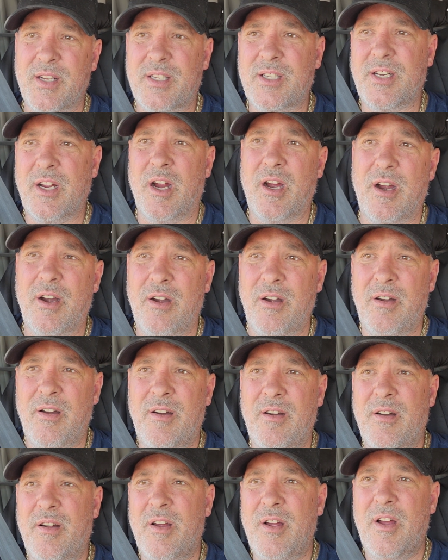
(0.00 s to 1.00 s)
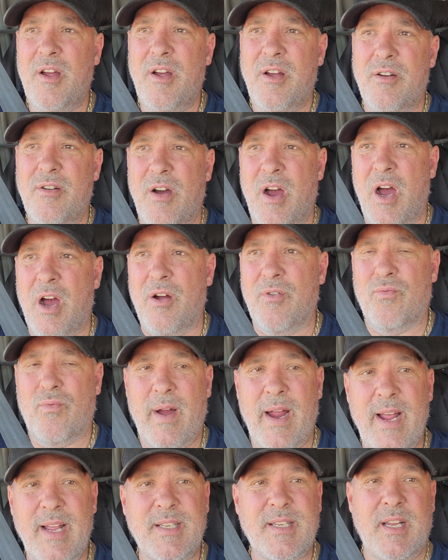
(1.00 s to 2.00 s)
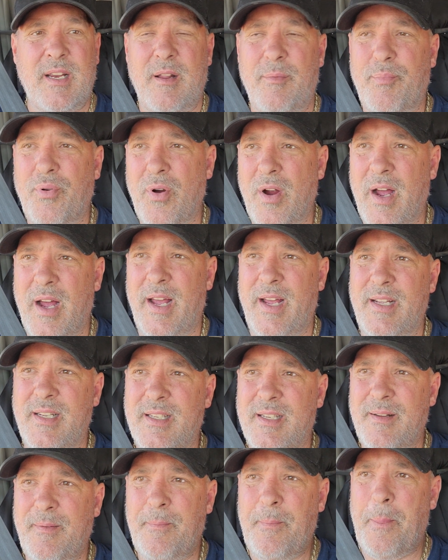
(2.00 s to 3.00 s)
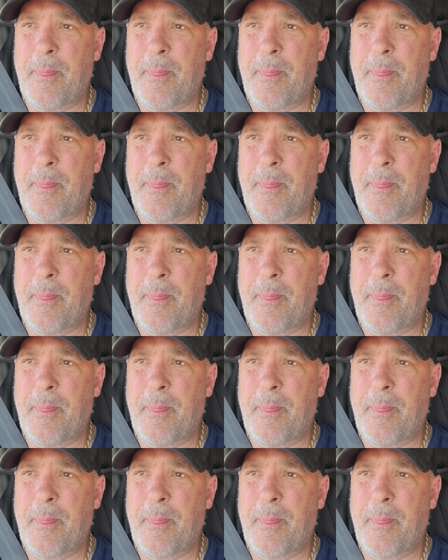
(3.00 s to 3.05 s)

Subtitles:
start raising the price.